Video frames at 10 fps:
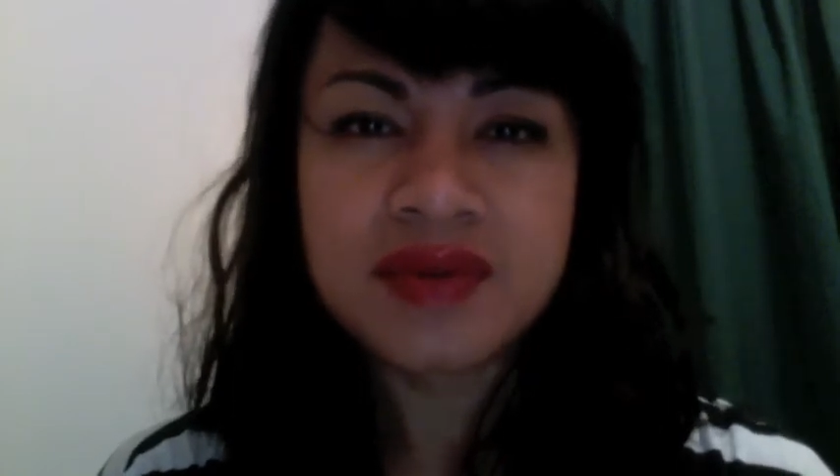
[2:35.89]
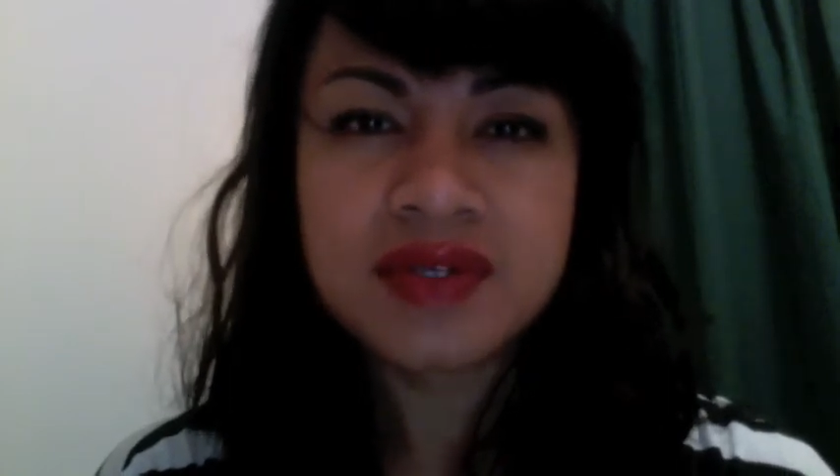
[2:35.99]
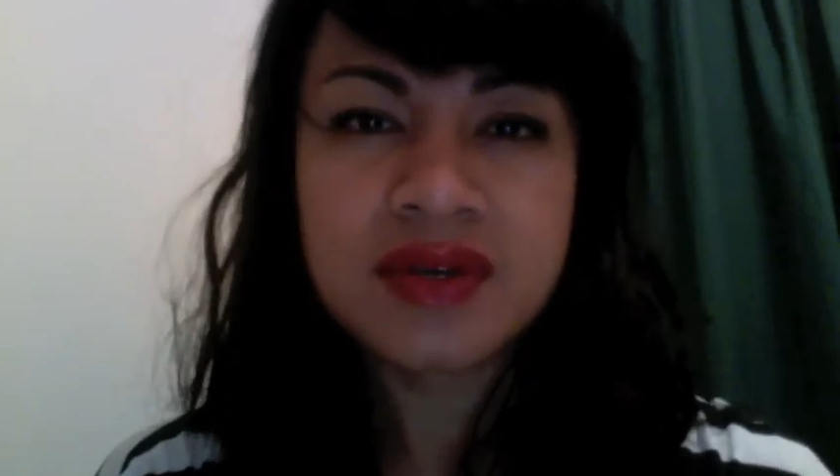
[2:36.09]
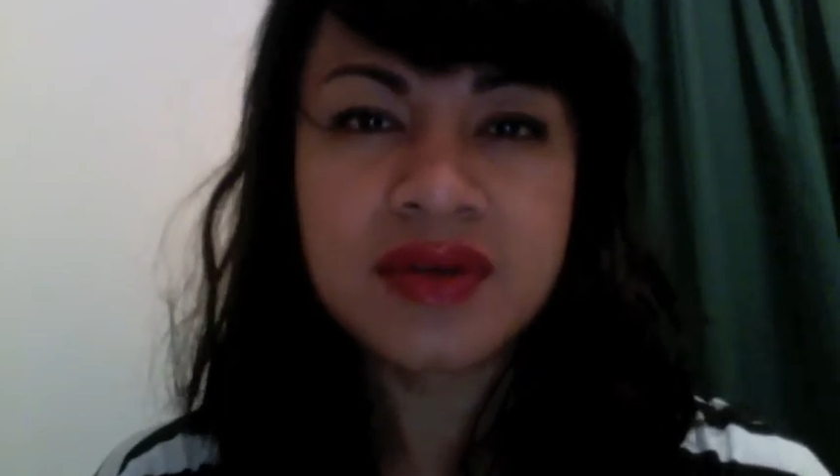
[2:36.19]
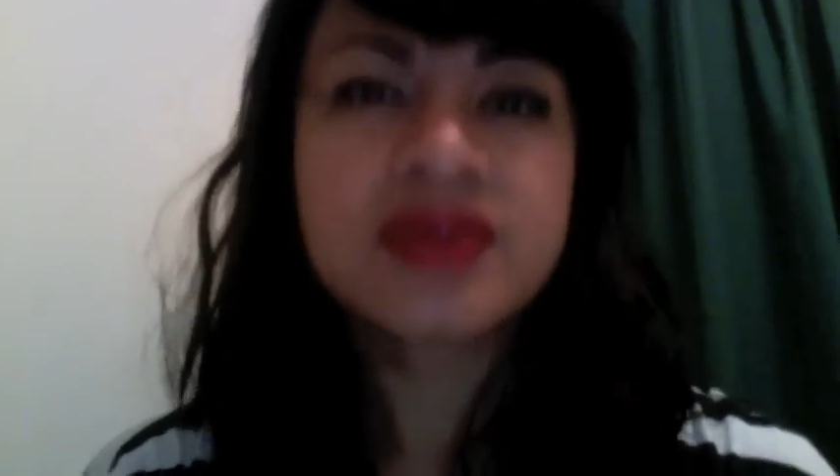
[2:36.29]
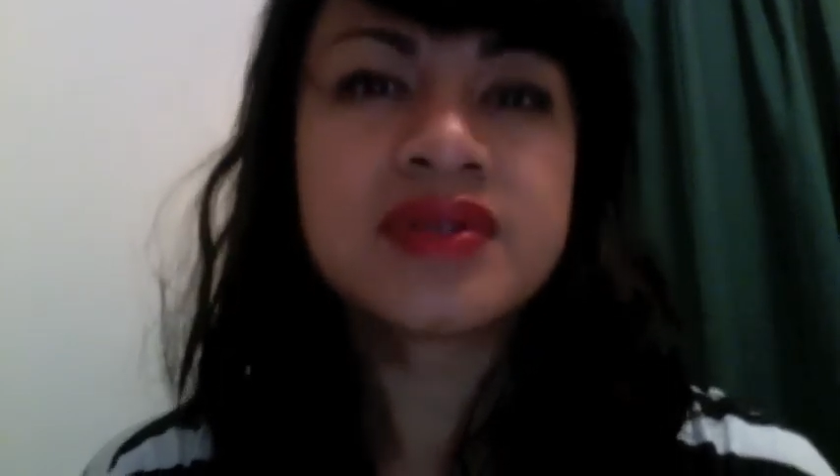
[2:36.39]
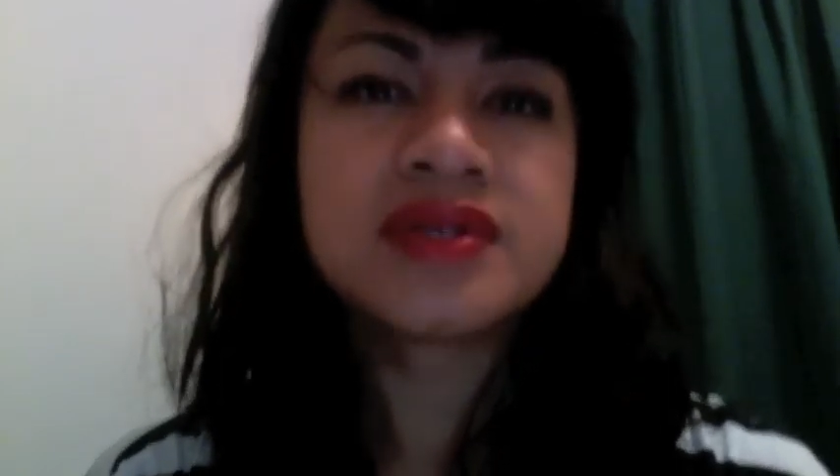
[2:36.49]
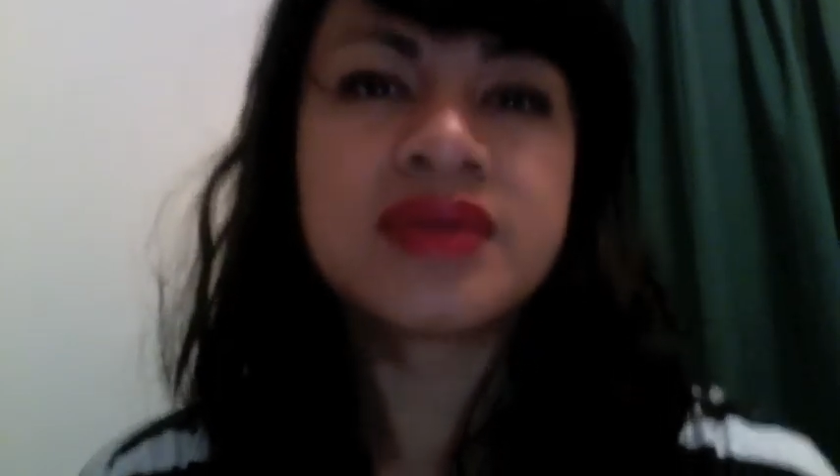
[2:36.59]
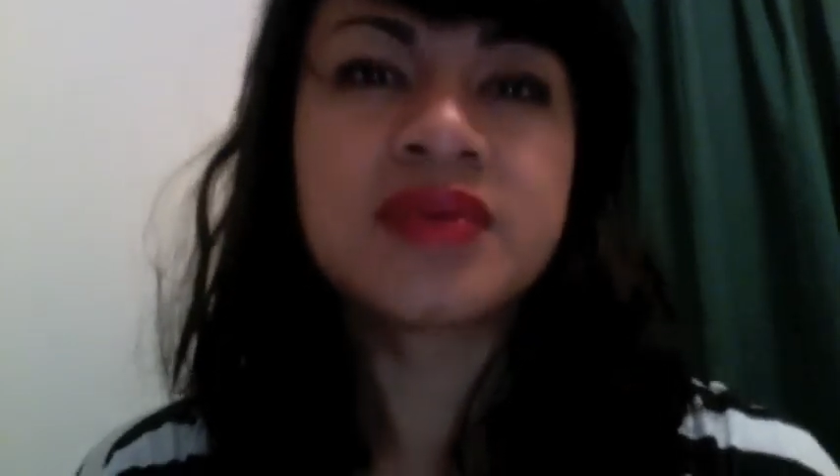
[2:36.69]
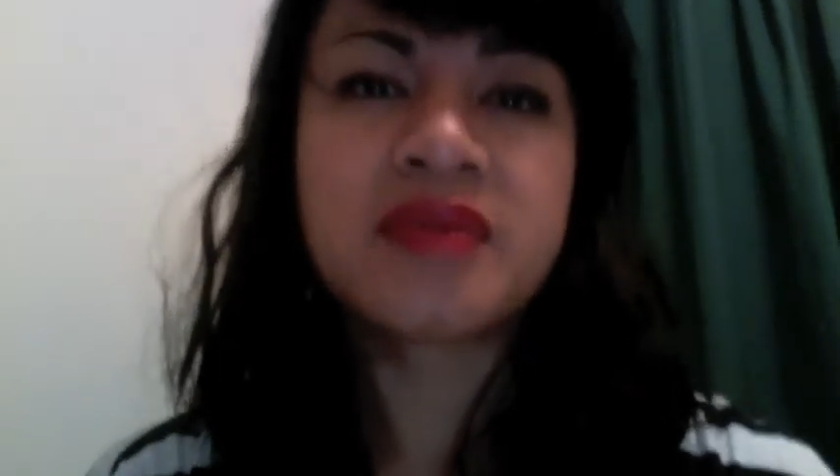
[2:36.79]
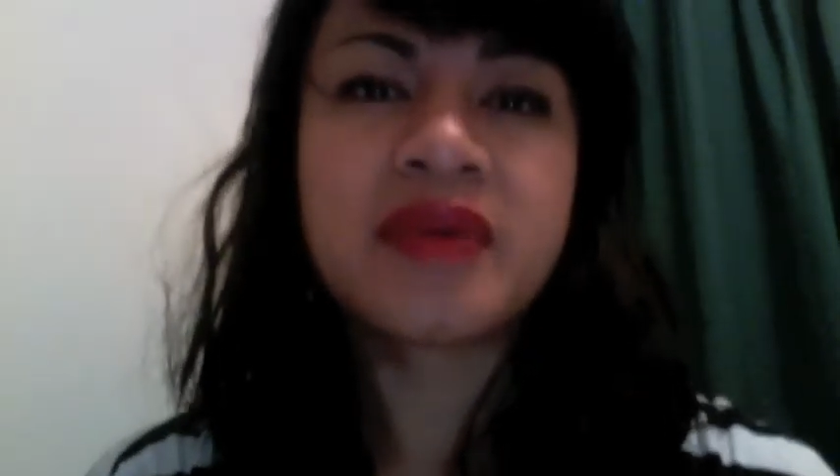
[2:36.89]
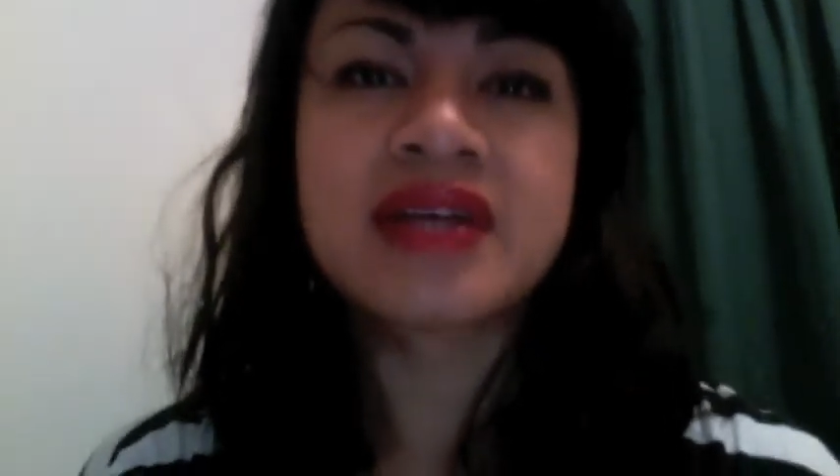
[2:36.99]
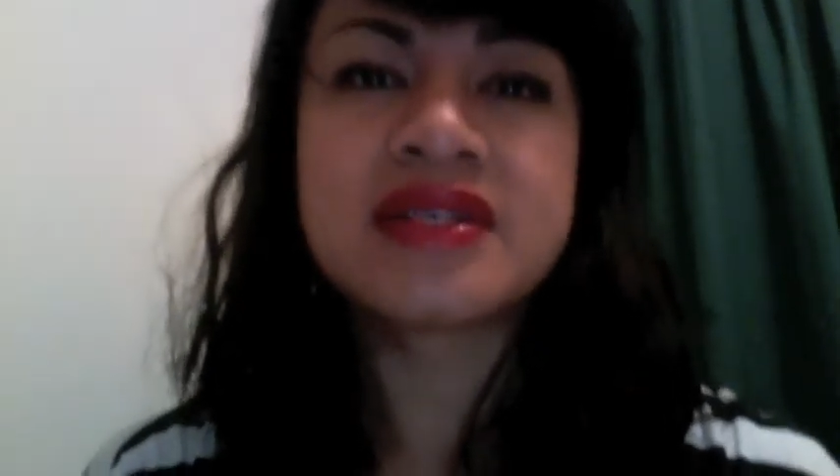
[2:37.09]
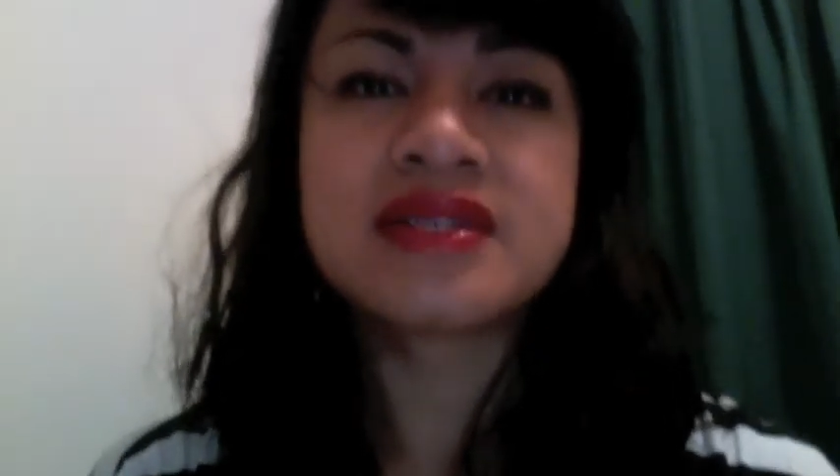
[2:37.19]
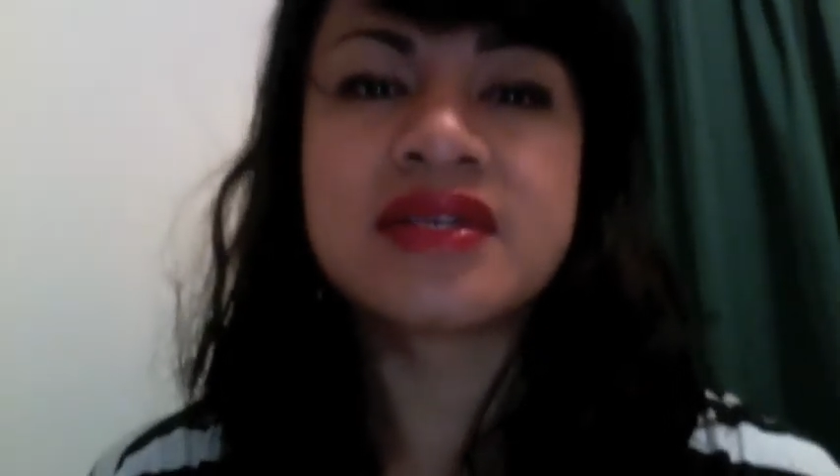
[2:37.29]
so concerned with
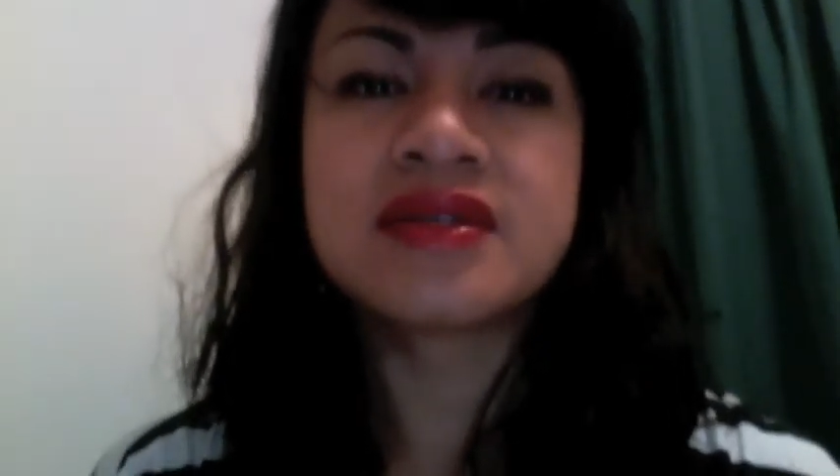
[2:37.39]
passing,